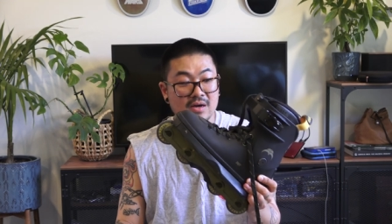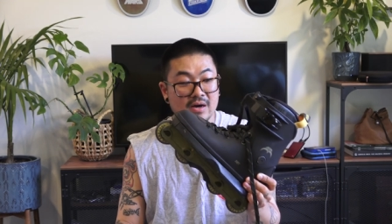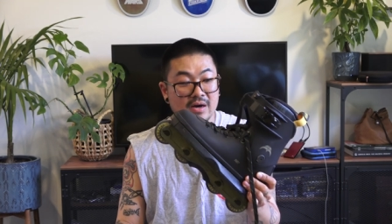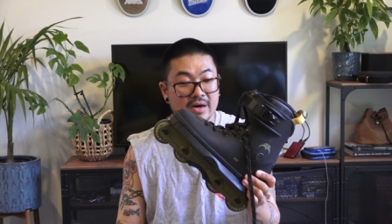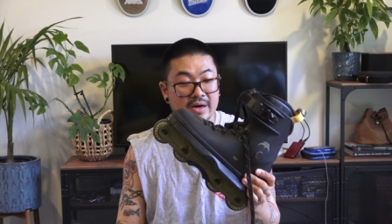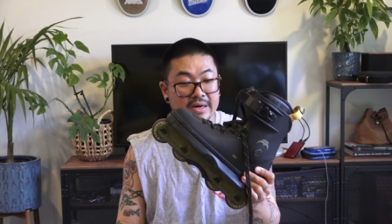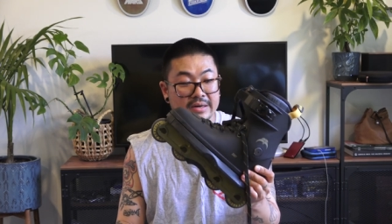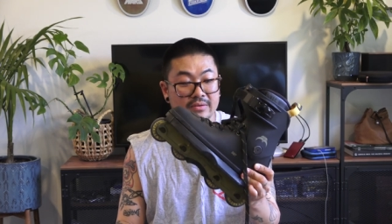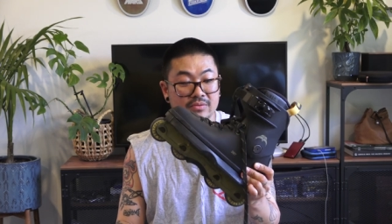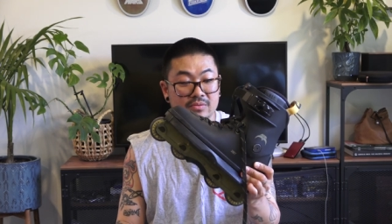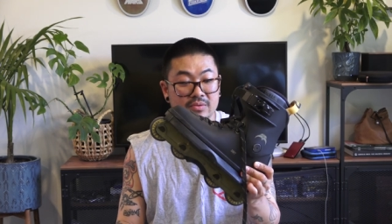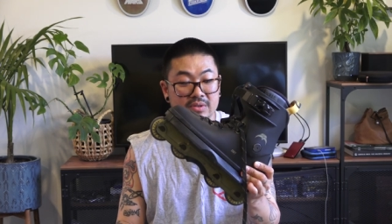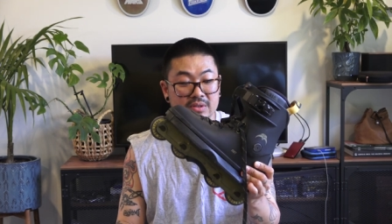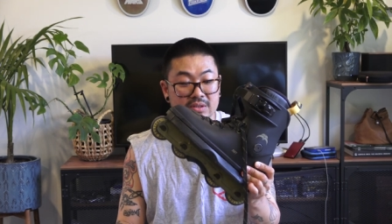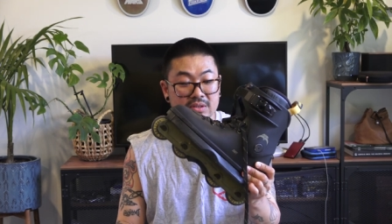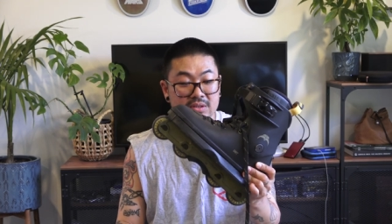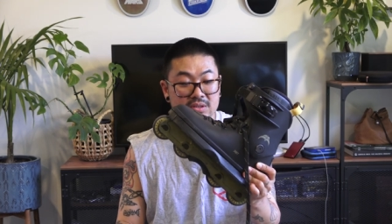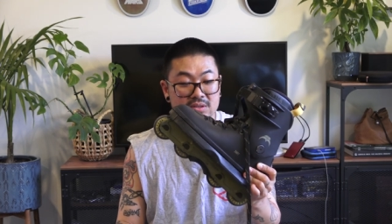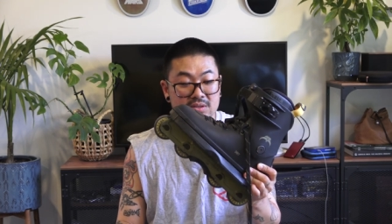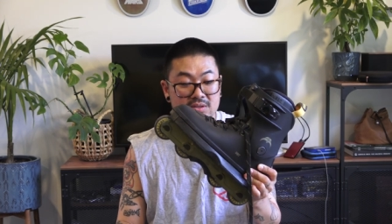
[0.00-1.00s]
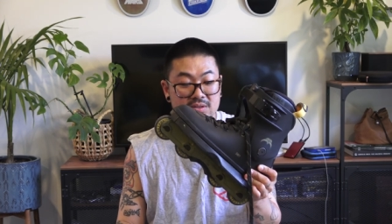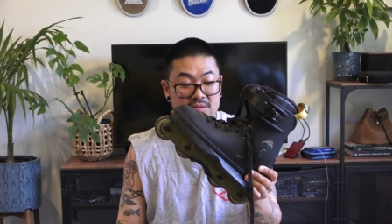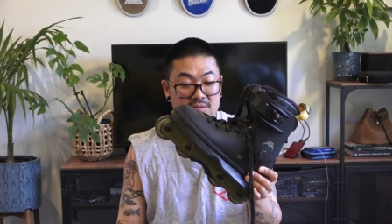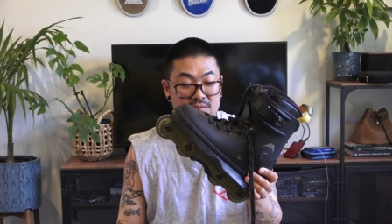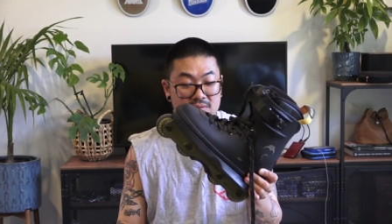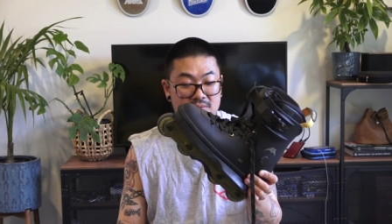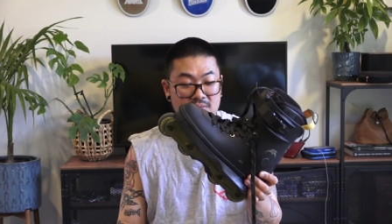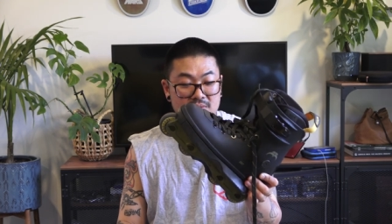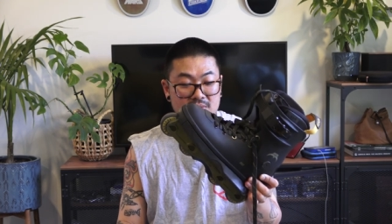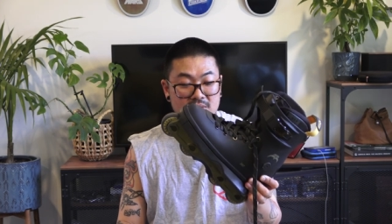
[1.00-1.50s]
I was
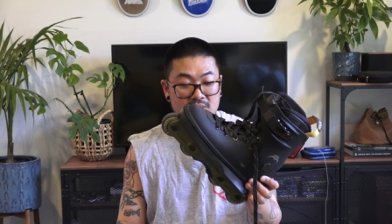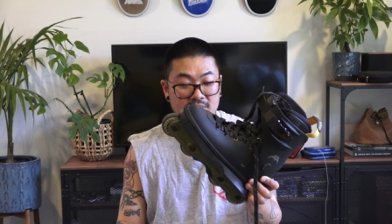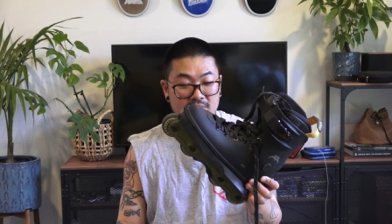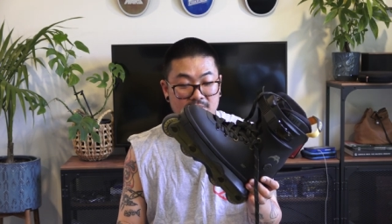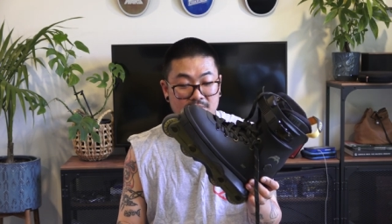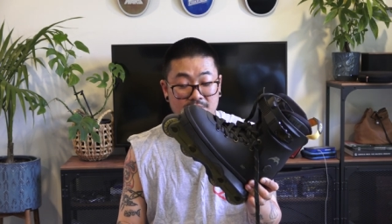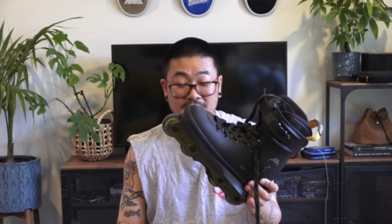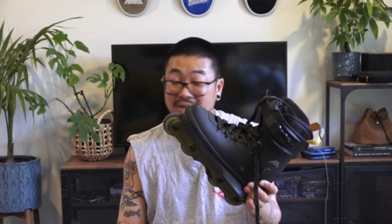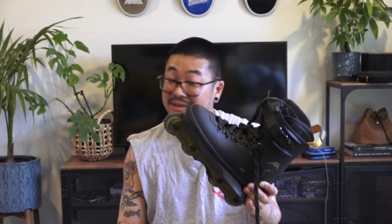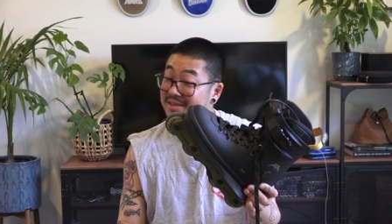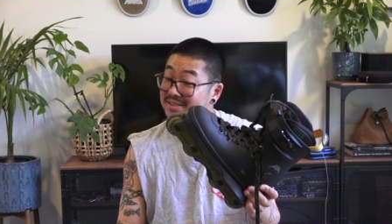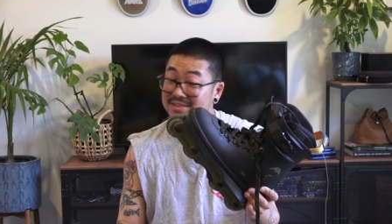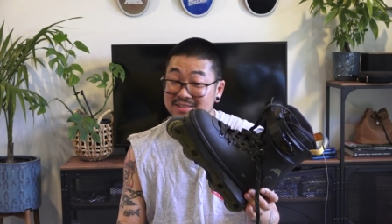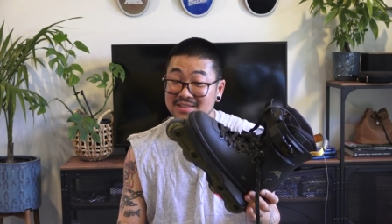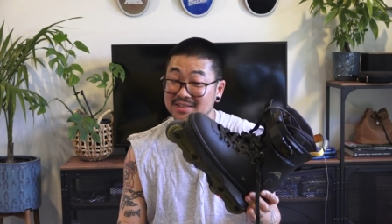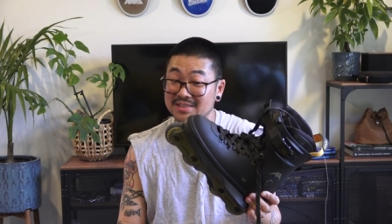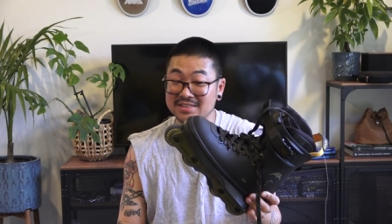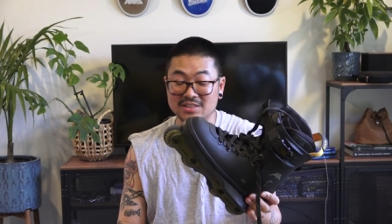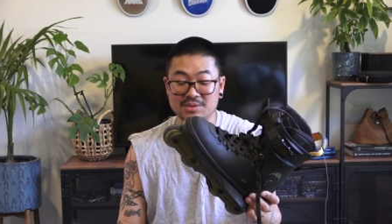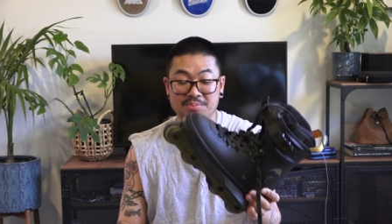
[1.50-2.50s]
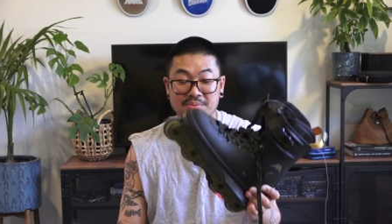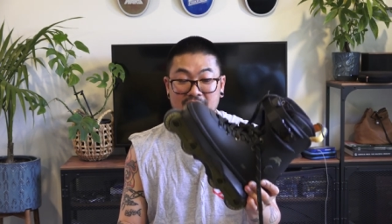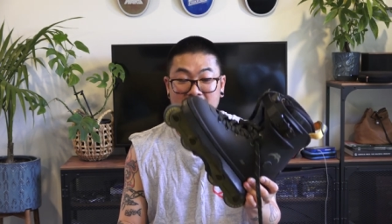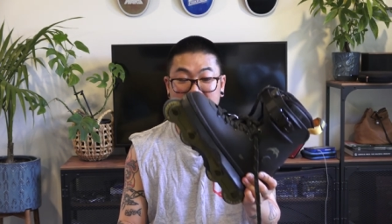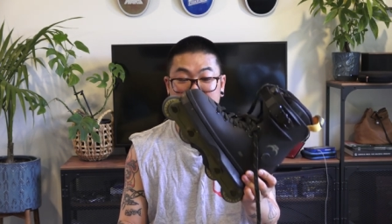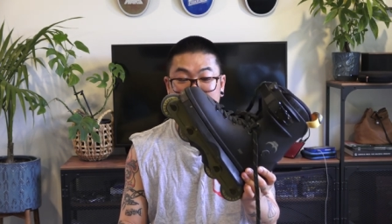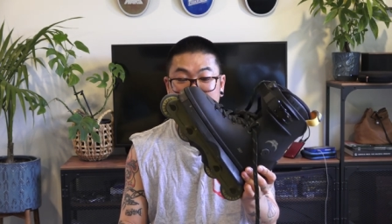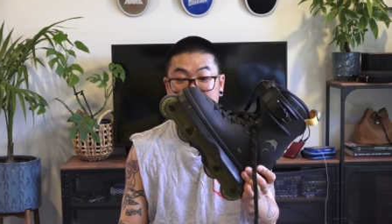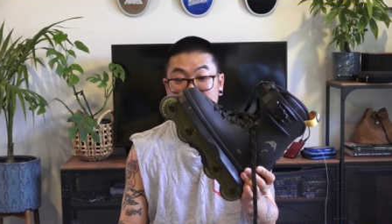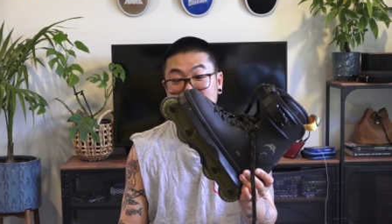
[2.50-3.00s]
pleasantly
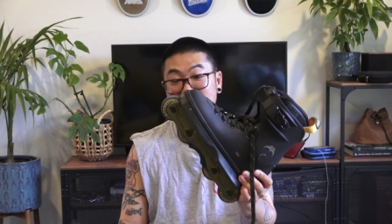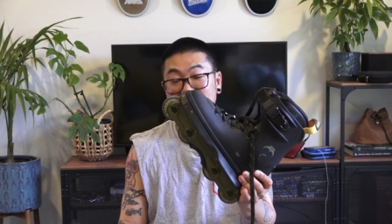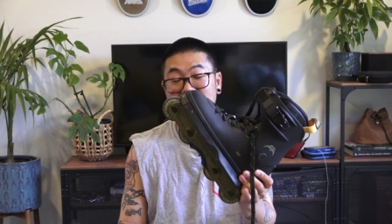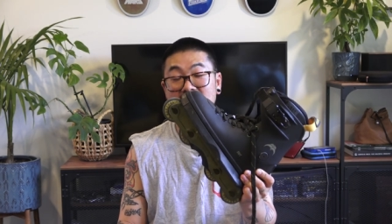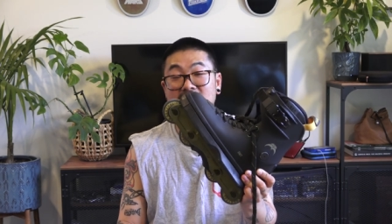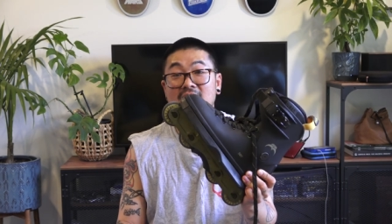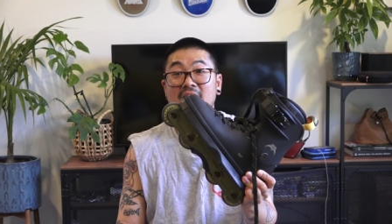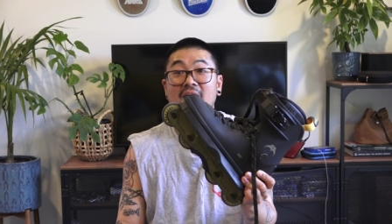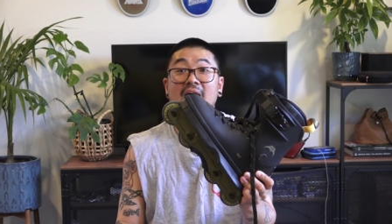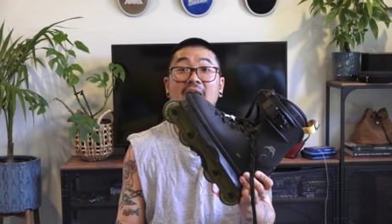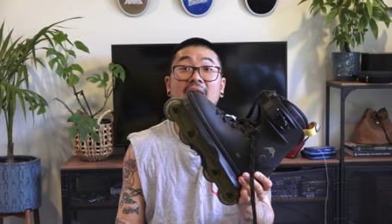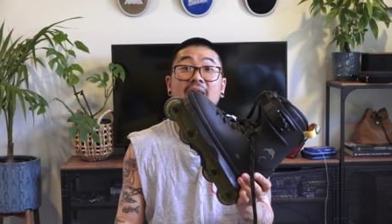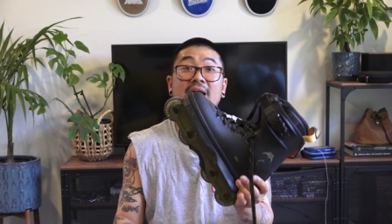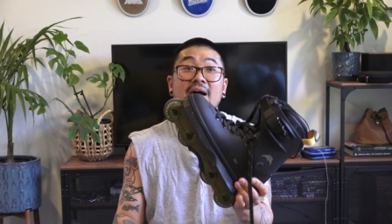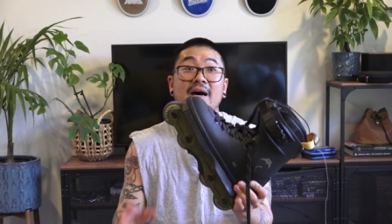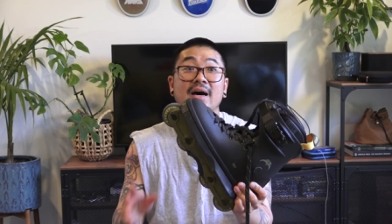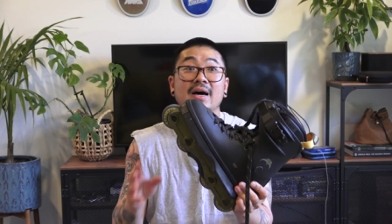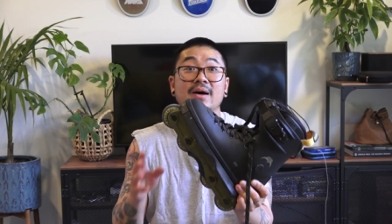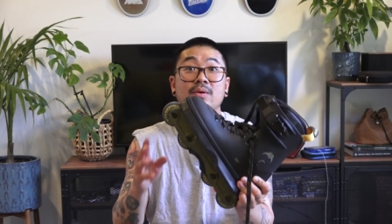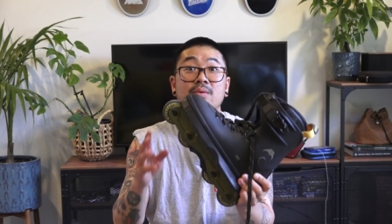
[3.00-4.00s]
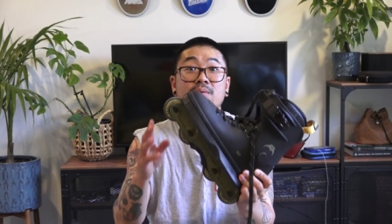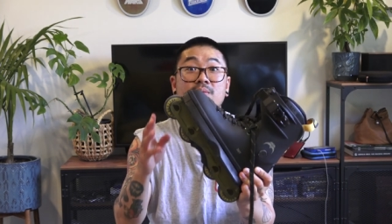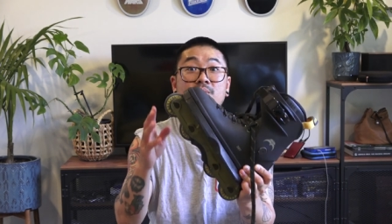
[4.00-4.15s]
surprised uh,